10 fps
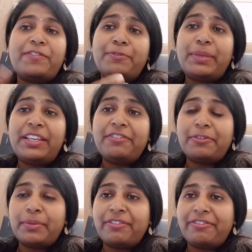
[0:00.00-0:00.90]
for me,
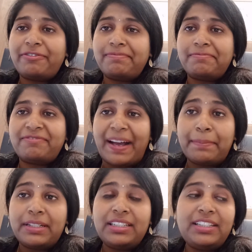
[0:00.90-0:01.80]
for my
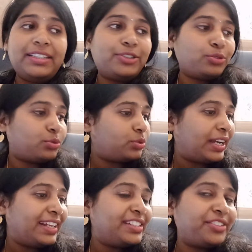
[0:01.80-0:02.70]
family. So
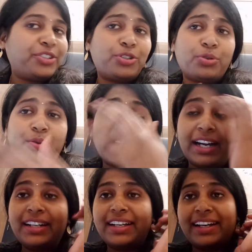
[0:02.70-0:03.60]
I'll just show
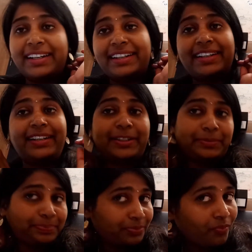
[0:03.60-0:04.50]
that. And
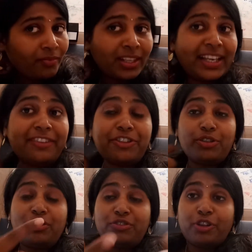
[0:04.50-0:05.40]
yeah, if you're
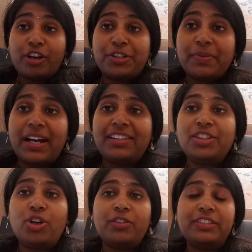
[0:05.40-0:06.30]
not watched my other
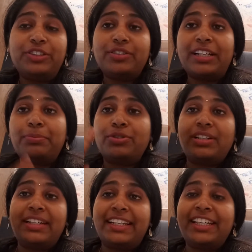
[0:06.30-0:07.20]
haul videos, I'll put a
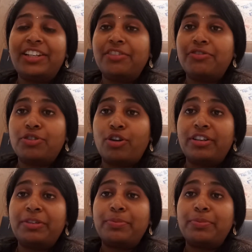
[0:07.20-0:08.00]
link here if it's already